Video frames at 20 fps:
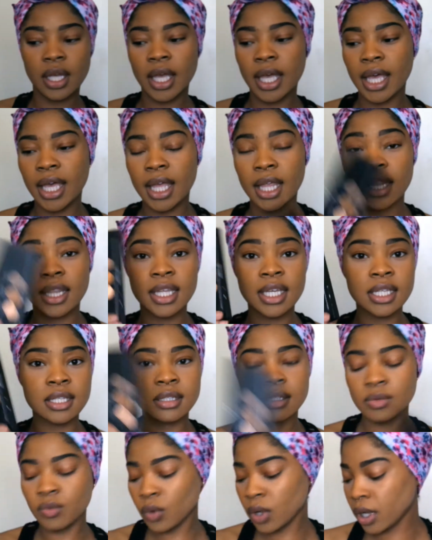And
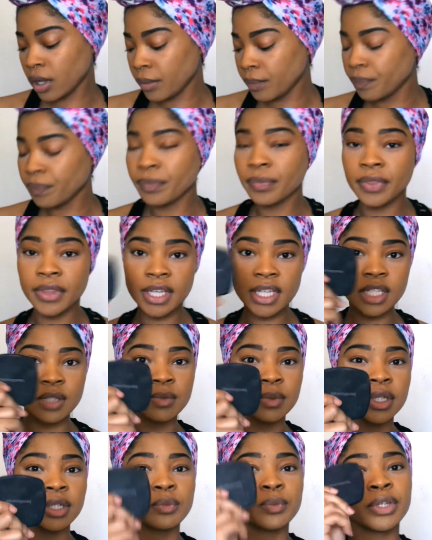this
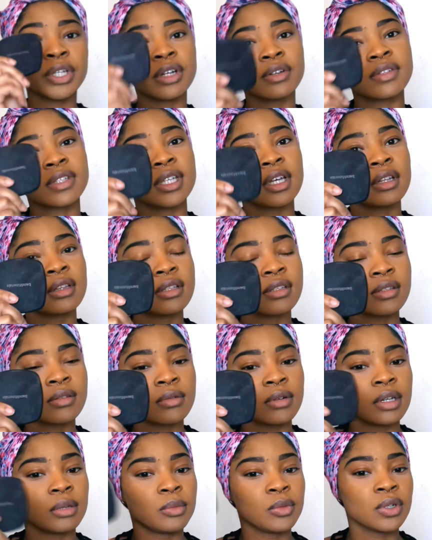one we don't sell in the
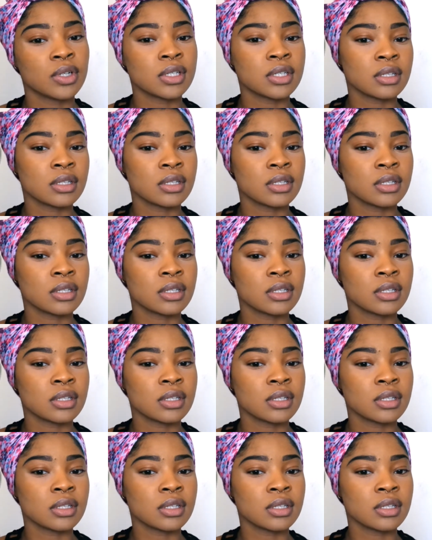store anymore.